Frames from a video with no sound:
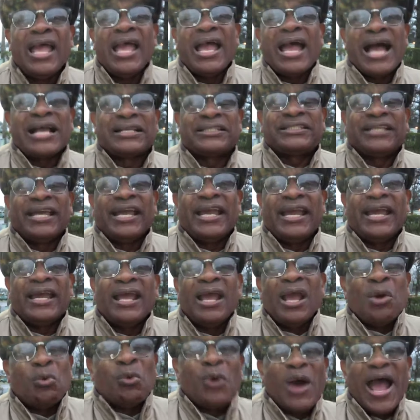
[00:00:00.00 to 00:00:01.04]
I said,
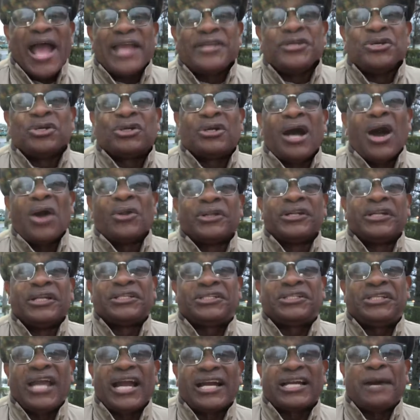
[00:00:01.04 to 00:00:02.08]
why are you calling to
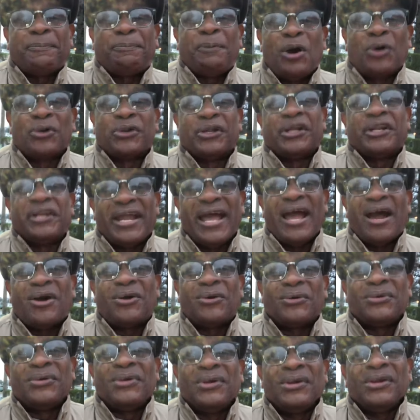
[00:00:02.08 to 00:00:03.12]
check up on her now?